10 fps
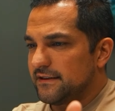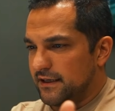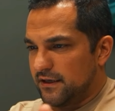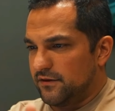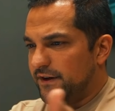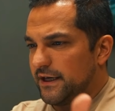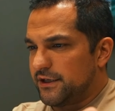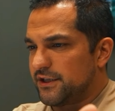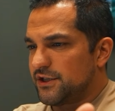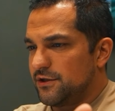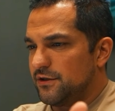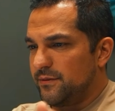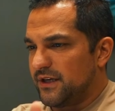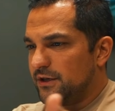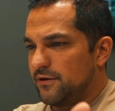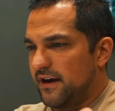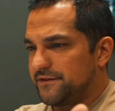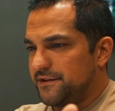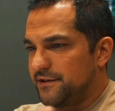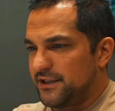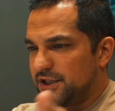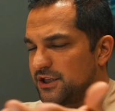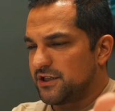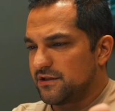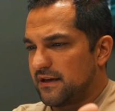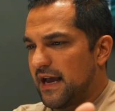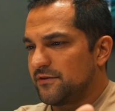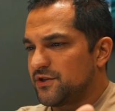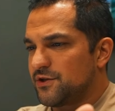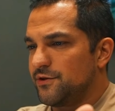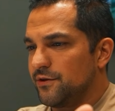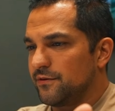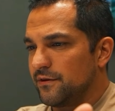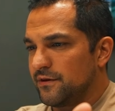Like, oh fine, you can sue them, you can go after it, there's just, I'll sue you.